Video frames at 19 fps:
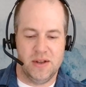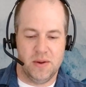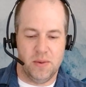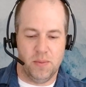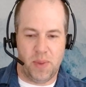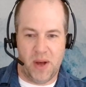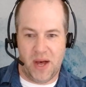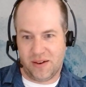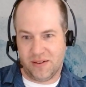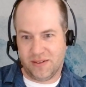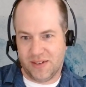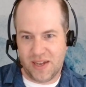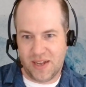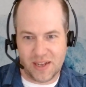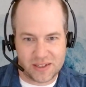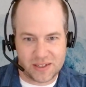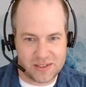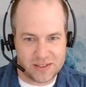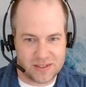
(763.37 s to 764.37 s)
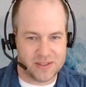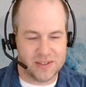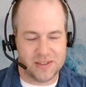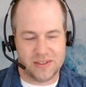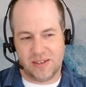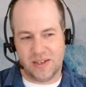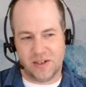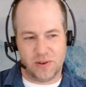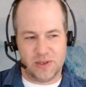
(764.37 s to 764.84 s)
bottlenecks, et
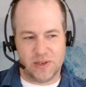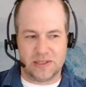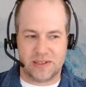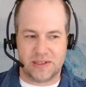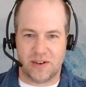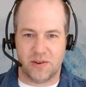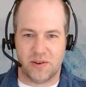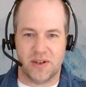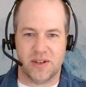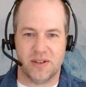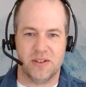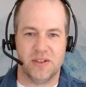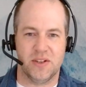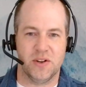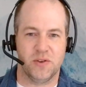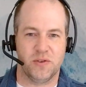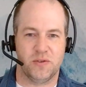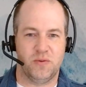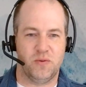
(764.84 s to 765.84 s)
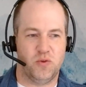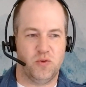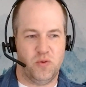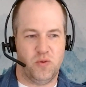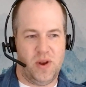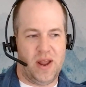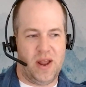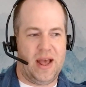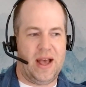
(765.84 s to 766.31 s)
cetera, et cetera.
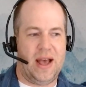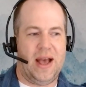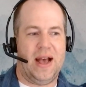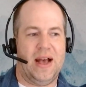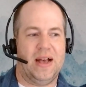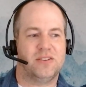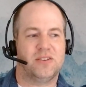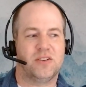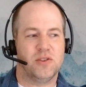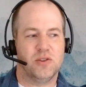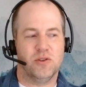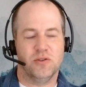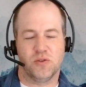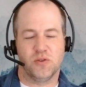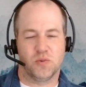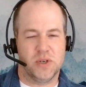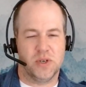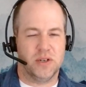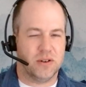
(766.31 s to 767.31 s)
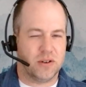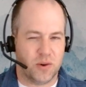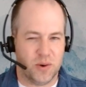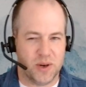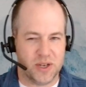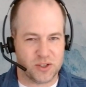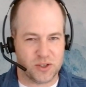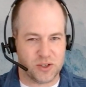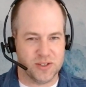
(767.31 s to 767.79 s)
Ask those real
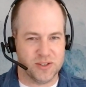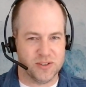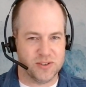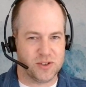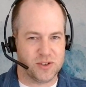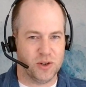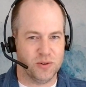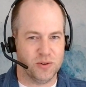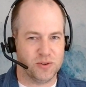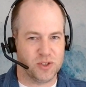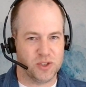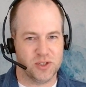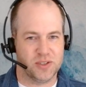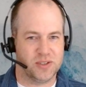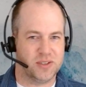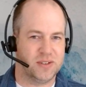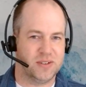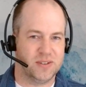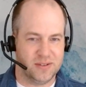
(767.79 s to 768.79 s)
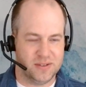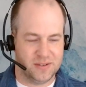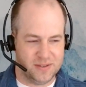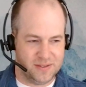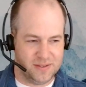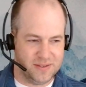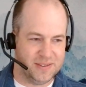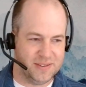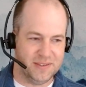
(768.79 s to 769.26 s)
questions. Don't just,
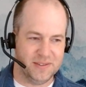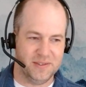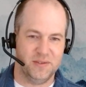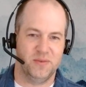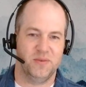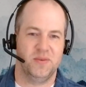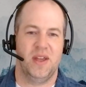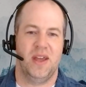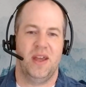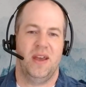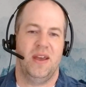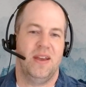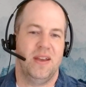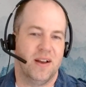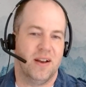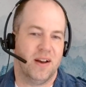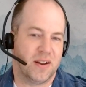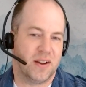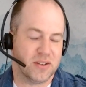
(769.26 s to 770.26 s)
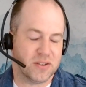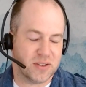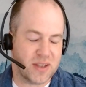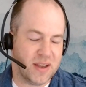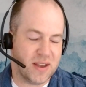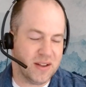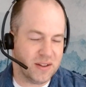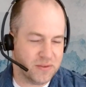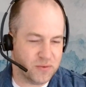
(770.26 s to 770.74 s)
hey, on a
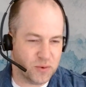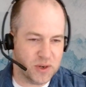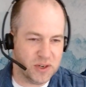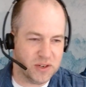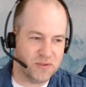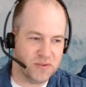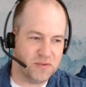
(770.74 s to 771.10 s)
scale of 1 to